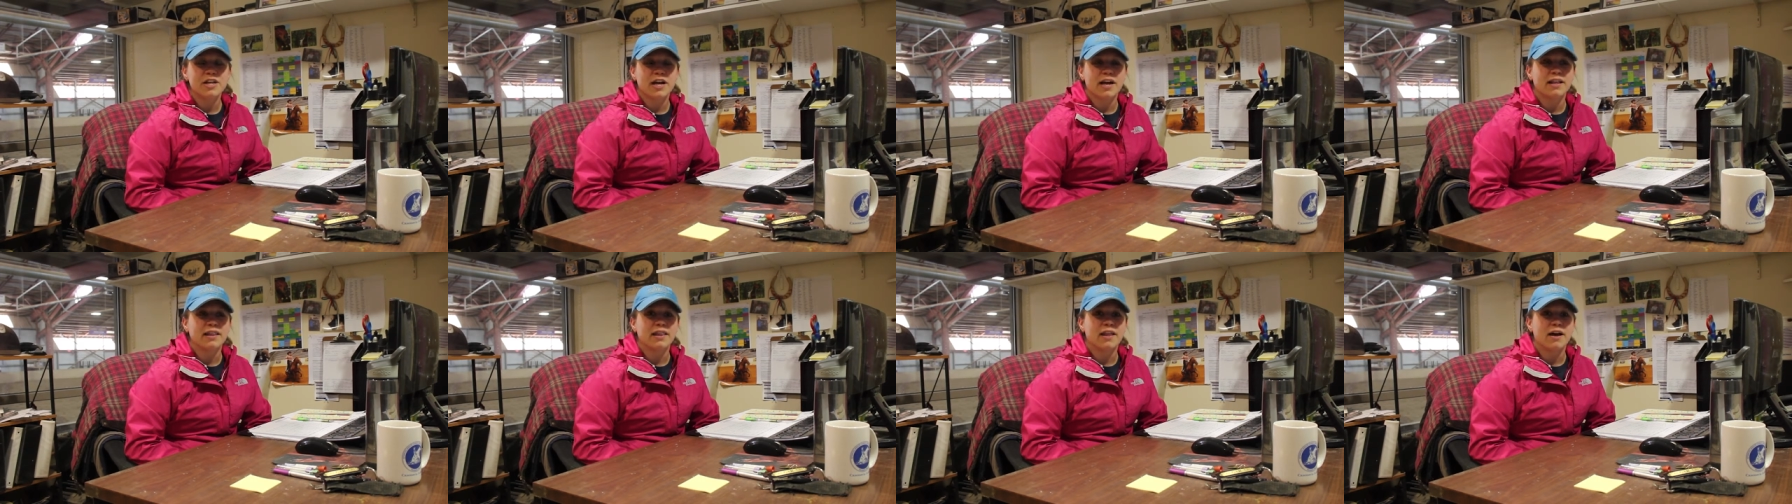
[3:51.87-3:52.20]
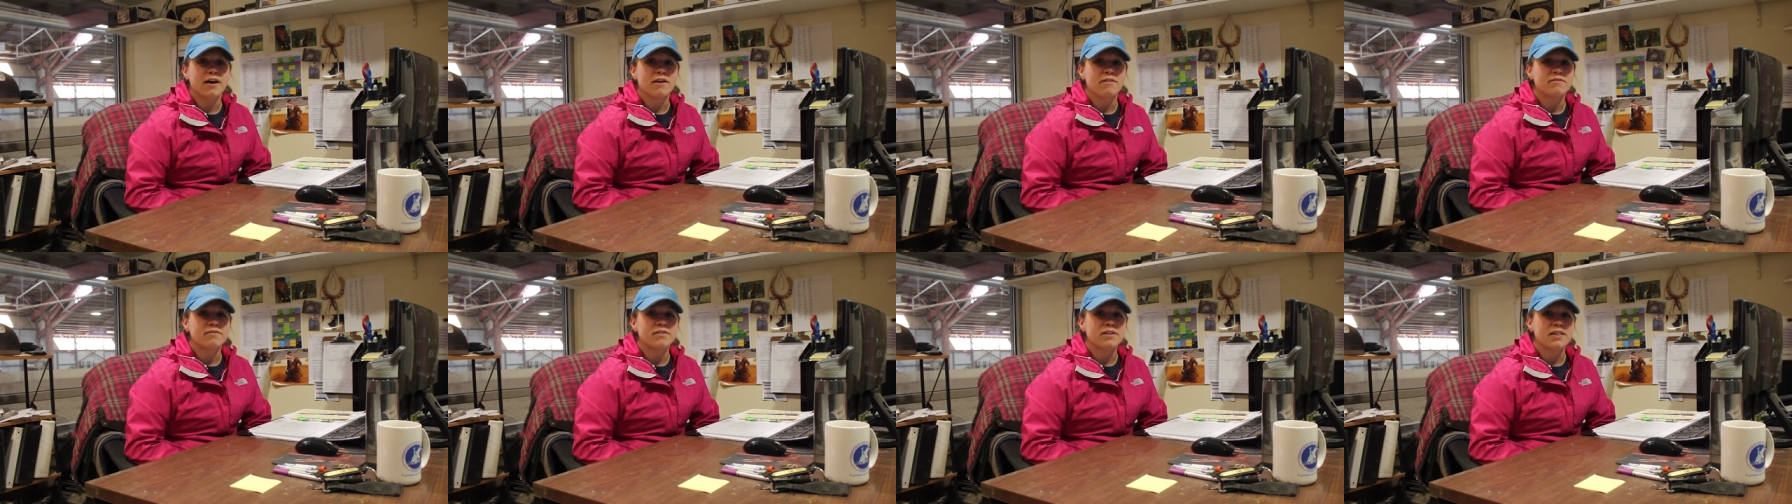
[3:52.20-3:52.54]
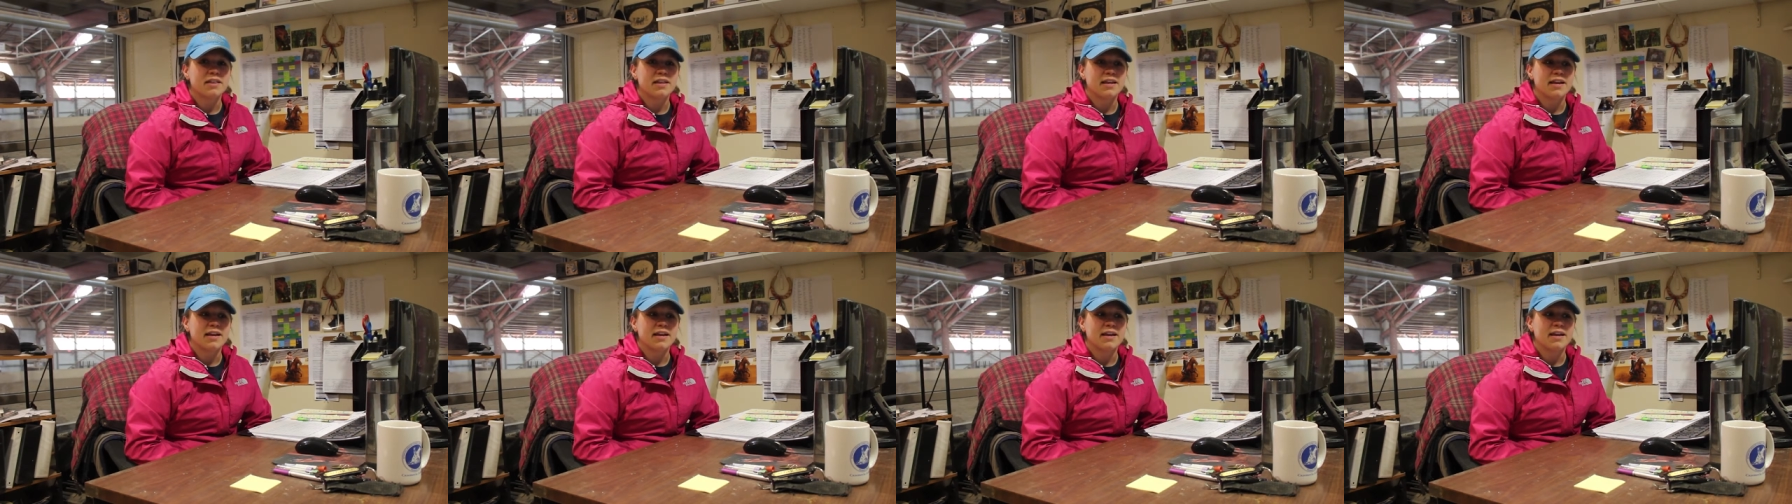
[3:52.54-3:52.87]
I loved
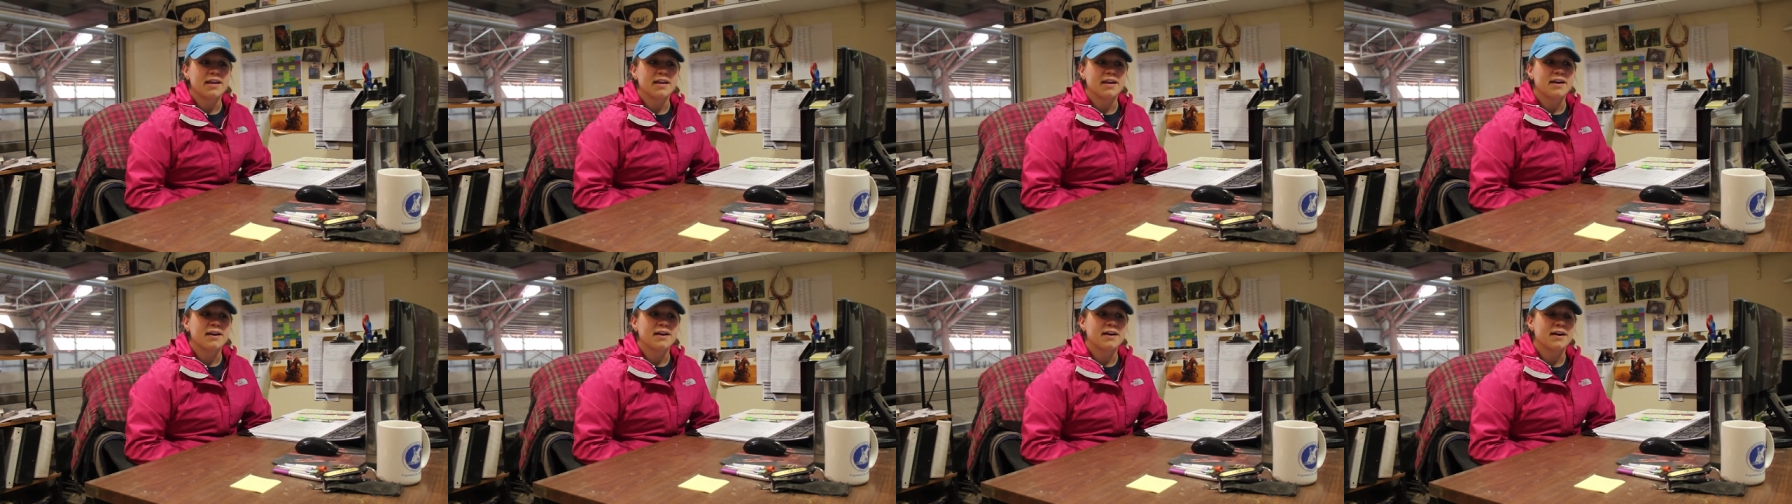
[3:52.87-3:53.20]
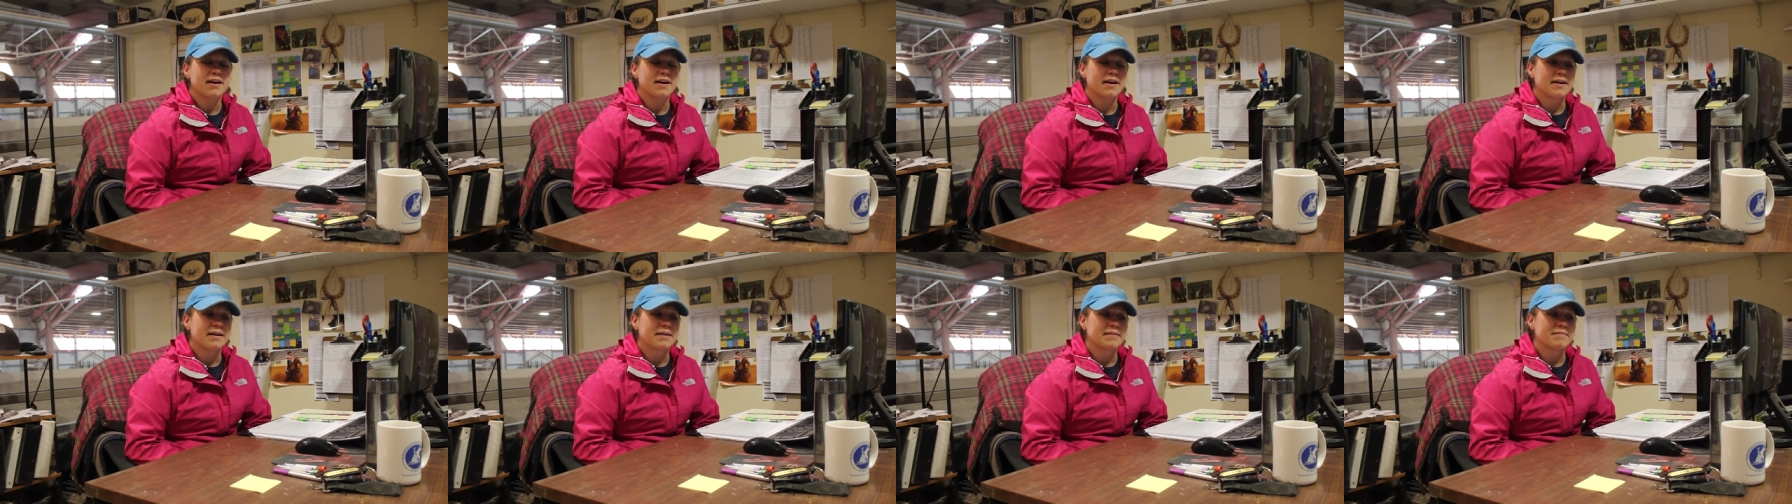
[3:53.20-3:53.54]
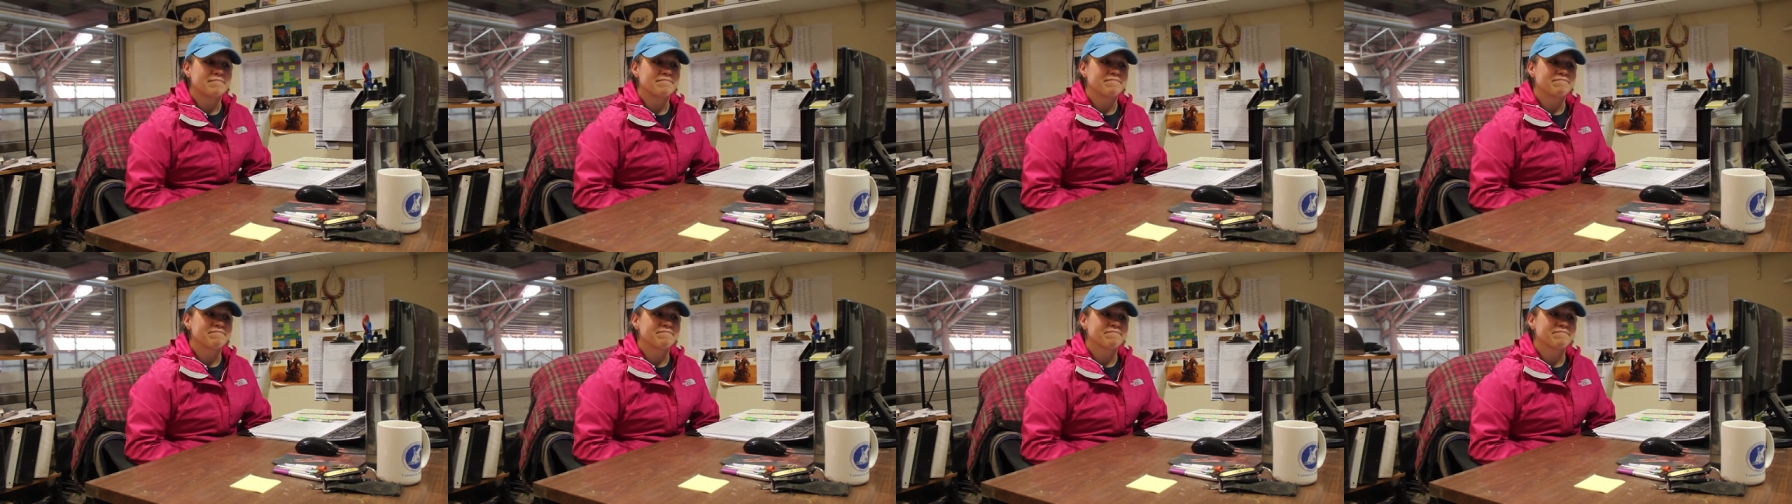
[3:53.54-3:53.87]
the
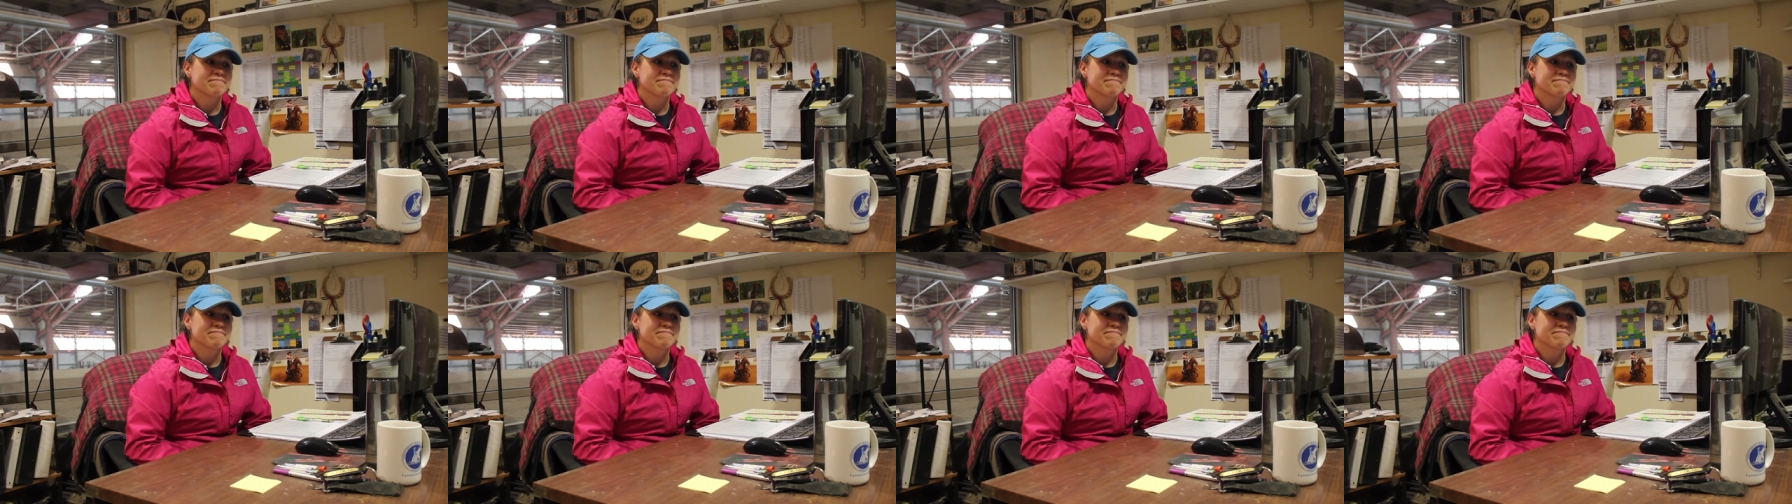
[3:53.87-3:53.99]
um,